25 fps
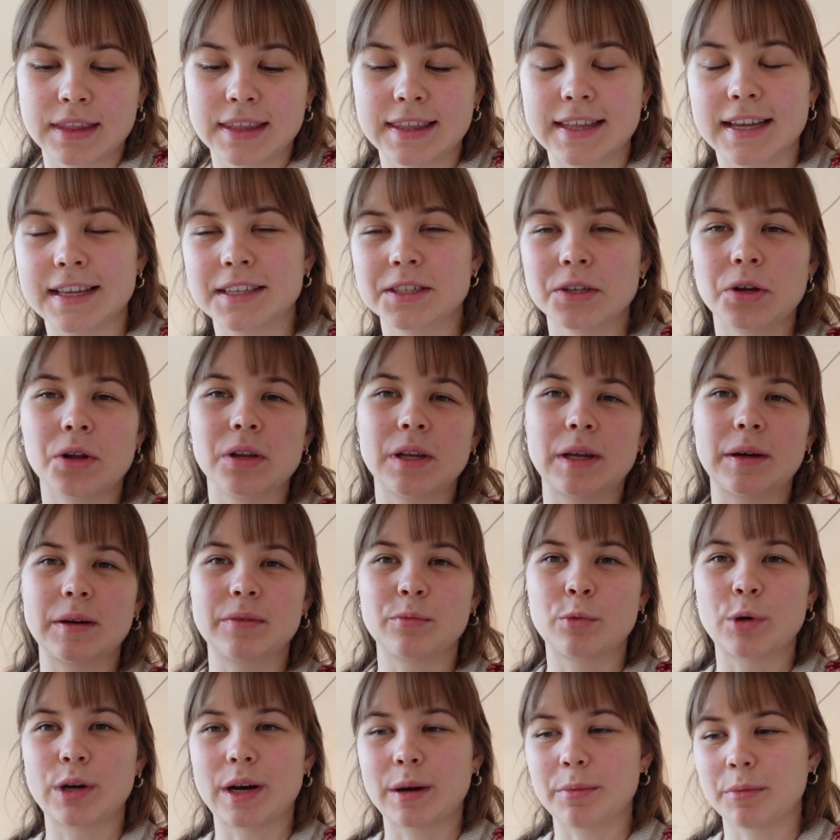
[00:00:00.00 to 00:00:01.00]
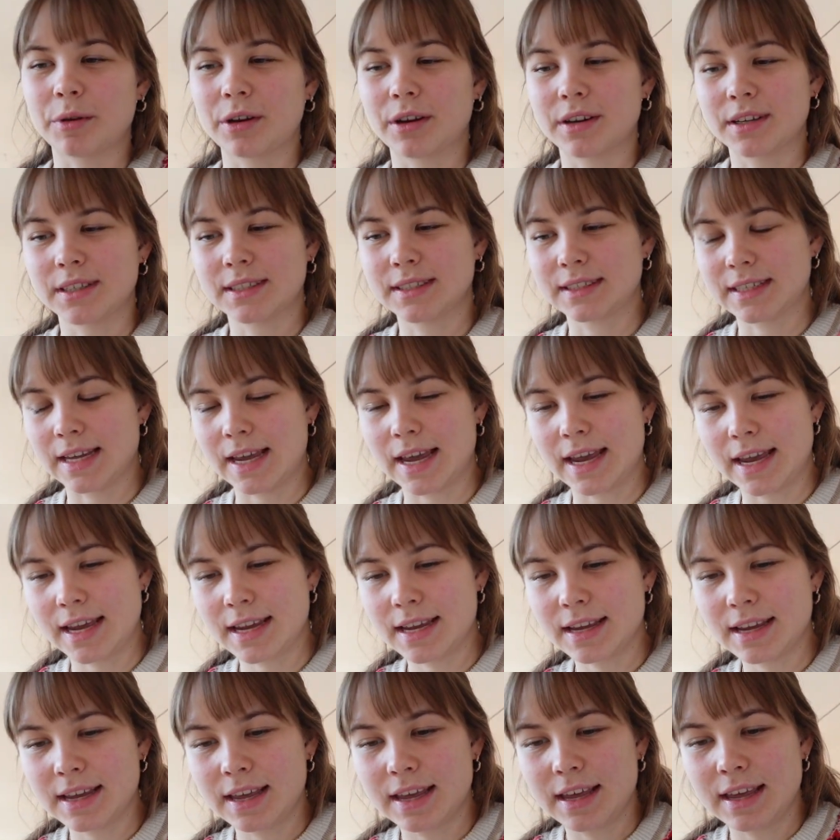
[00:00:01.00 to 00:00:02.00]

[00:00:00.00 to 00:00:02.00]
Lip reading: That's all what I'm gonna say.